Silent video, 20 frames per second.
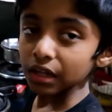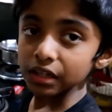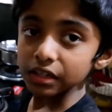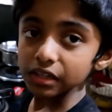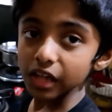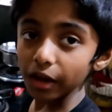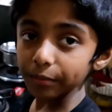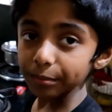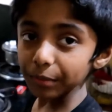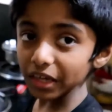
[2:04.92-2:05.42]

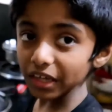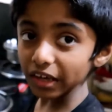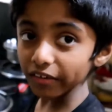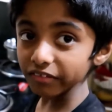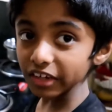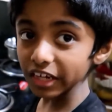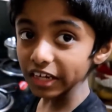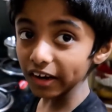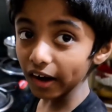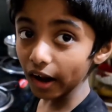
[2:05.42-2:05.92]
Let me give
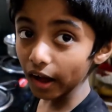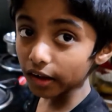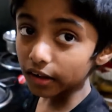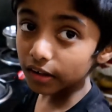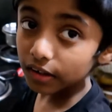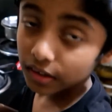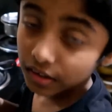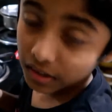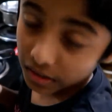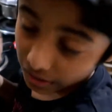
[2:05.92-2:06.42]
the dry
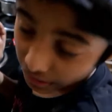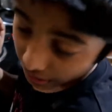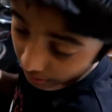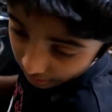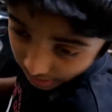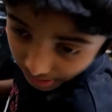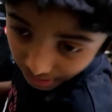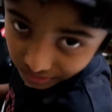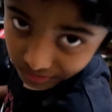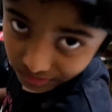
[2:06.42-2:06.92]

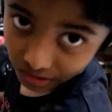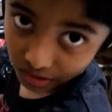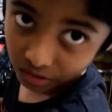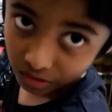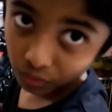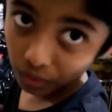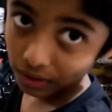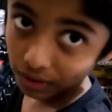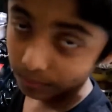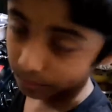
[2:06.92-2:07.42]
ingredients a
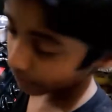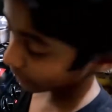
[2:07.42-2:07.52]
quick